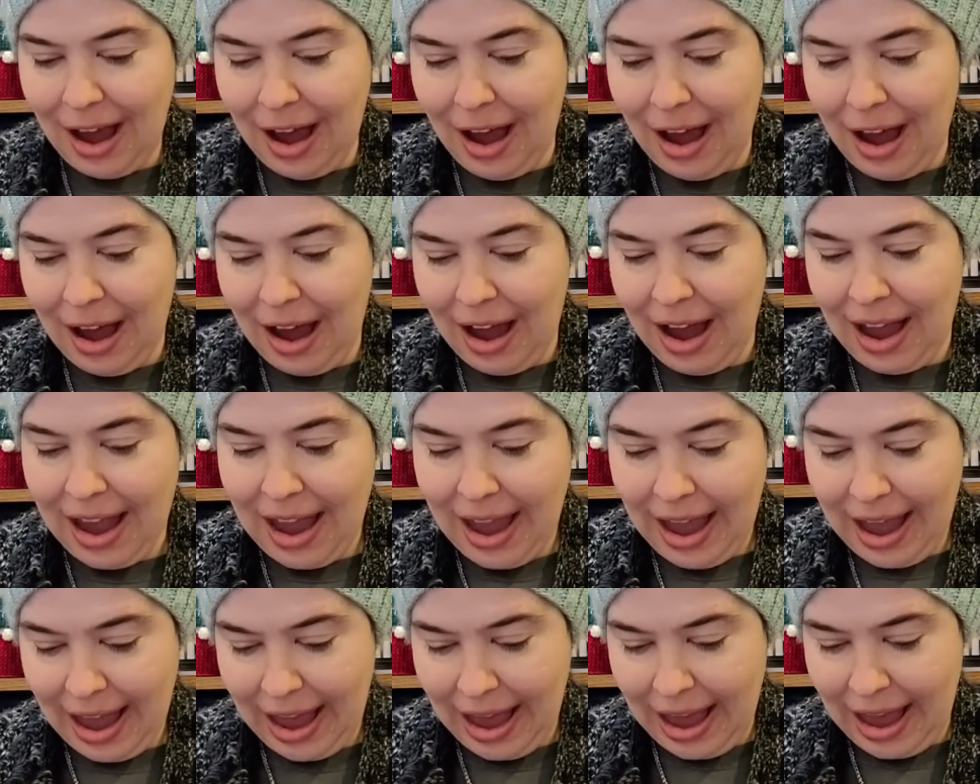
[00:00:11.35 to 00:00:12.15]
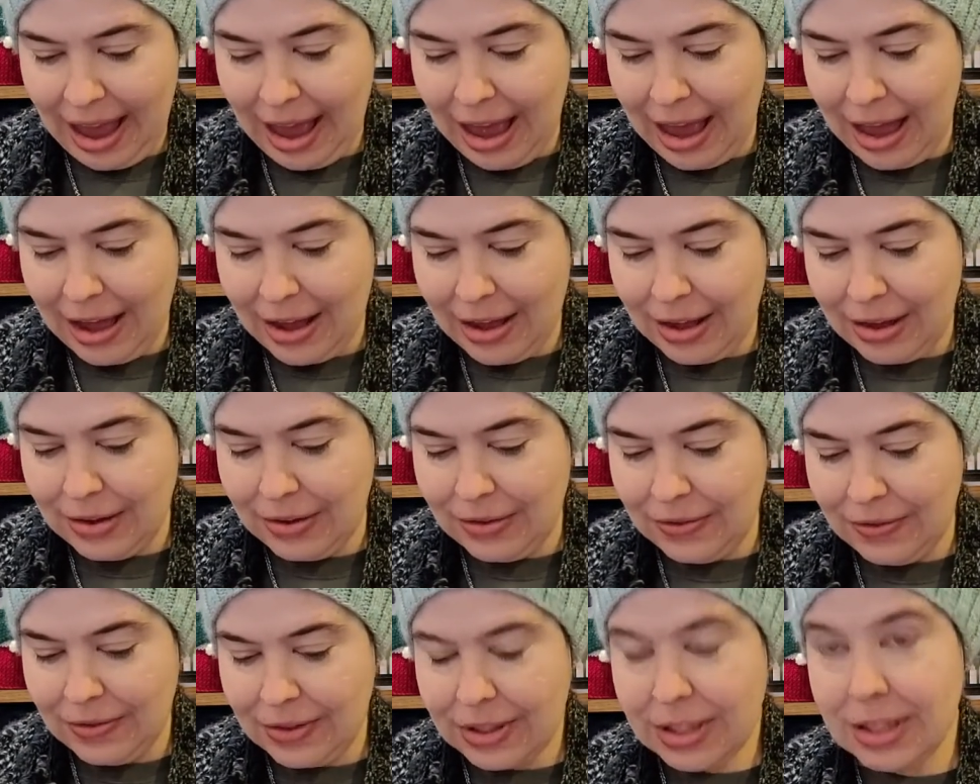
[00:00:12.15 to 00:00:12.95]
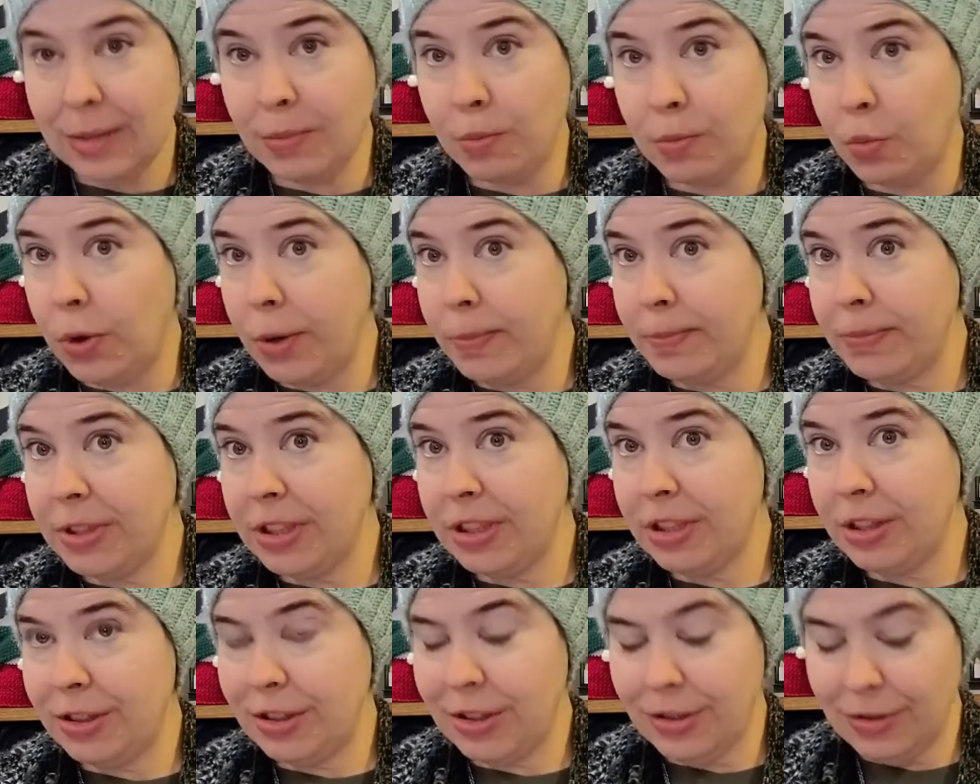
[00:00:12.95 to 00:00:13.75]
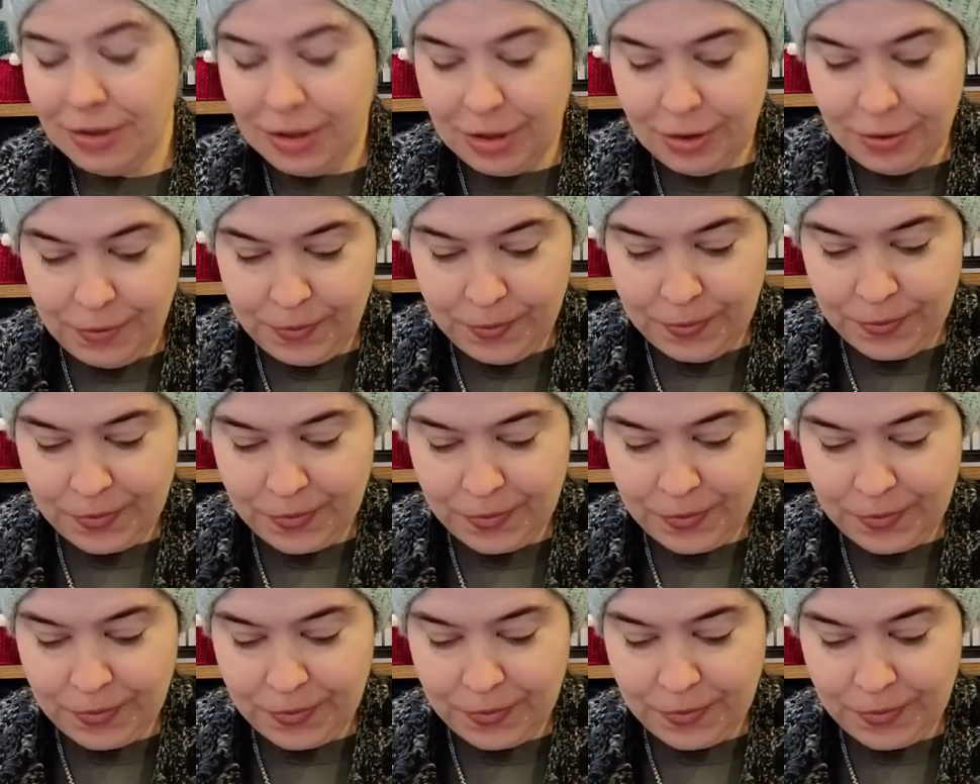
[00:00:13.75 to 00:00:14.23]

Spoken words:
I have some whips to show you,